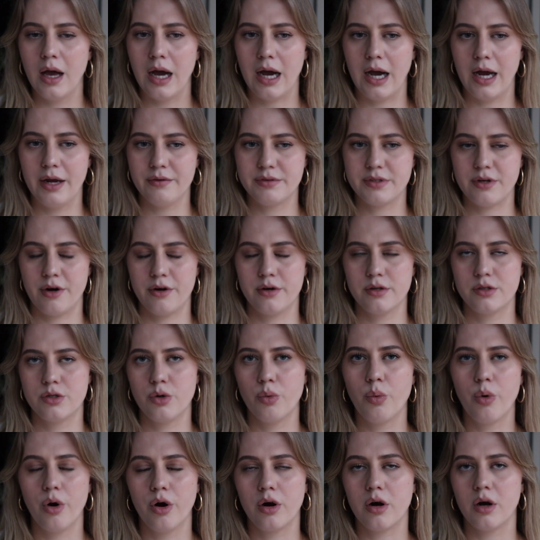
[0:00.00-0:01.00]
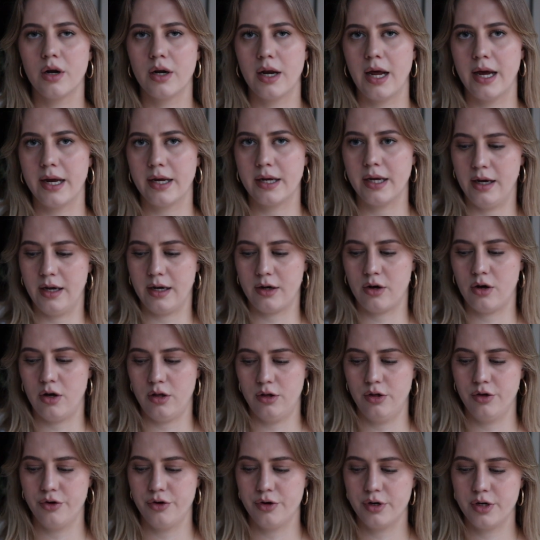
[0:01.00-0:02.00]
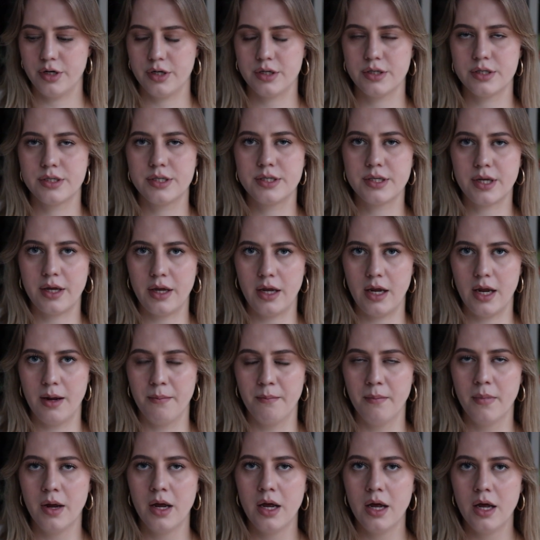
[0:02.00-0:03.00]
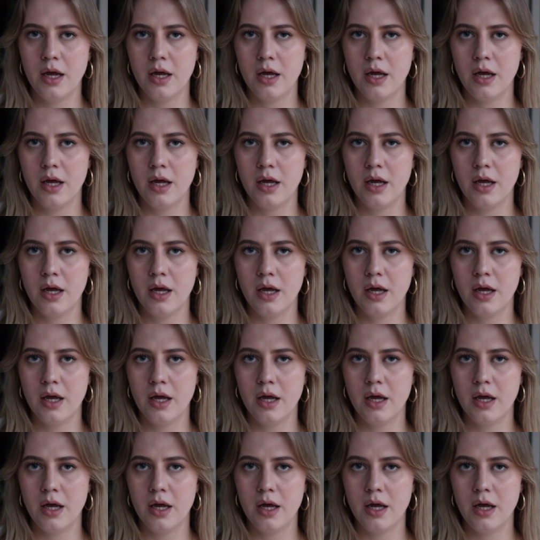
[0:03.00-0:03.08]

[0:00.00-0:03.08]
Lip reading: I've started to work on like a color scheme